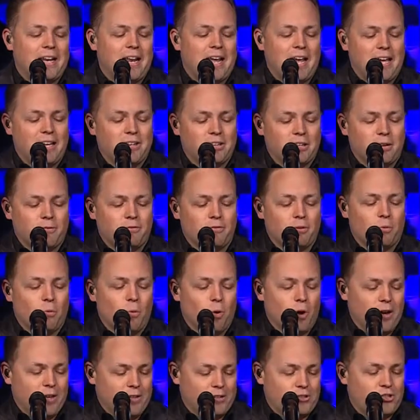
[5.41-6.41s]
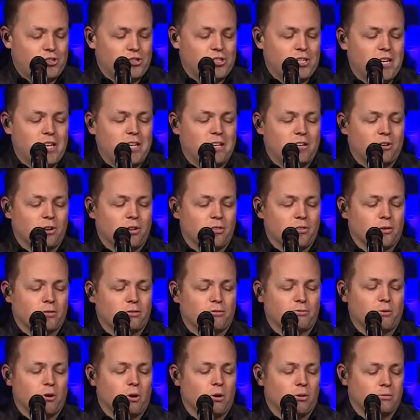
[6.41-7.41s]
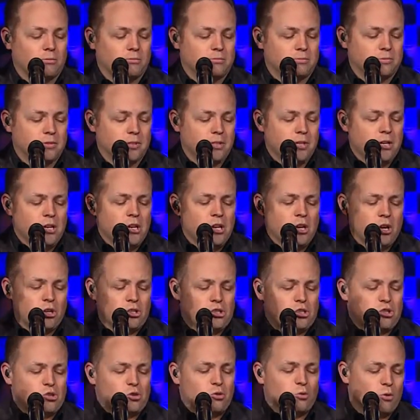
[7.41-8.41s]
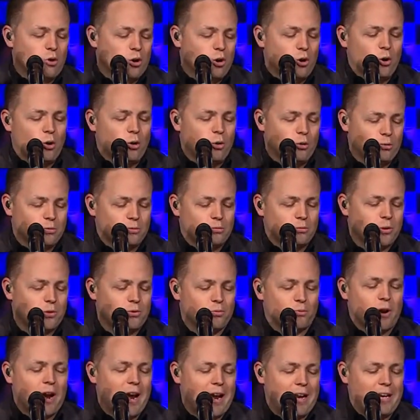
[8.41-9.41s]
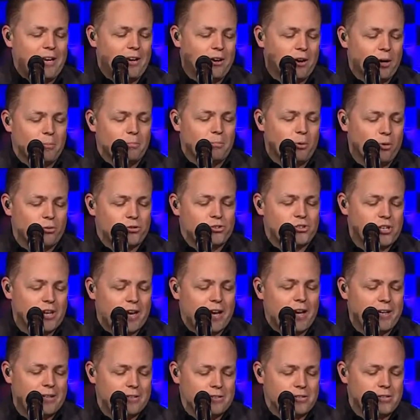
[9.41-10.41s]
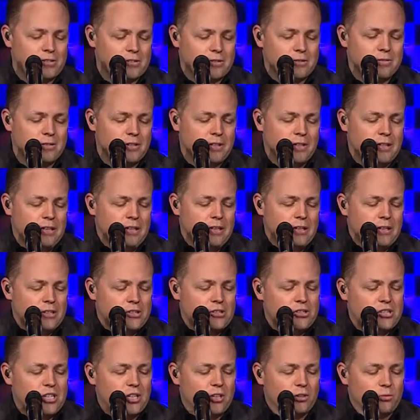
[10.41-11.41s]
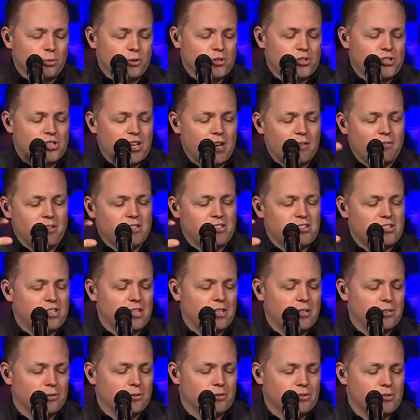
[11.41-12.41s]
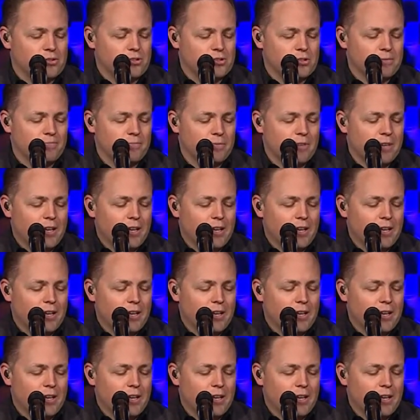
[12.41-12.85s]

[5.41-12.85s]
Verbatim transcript: hand of the one seated on the throne a scroll with writing on both sides, sealed with seven seals.